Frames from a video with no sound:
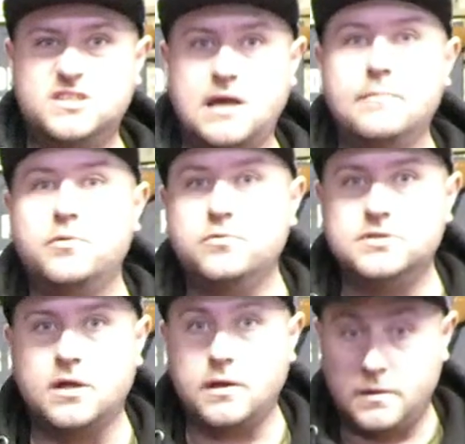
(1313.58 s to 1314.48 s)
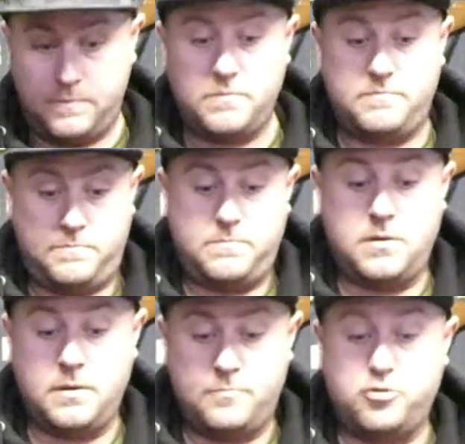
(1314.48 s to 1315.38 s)
samples, like a
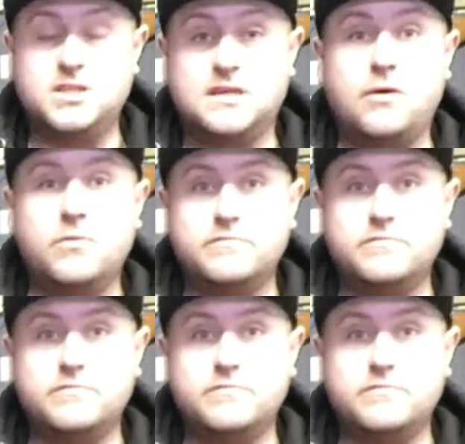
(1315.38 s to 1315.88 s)
printout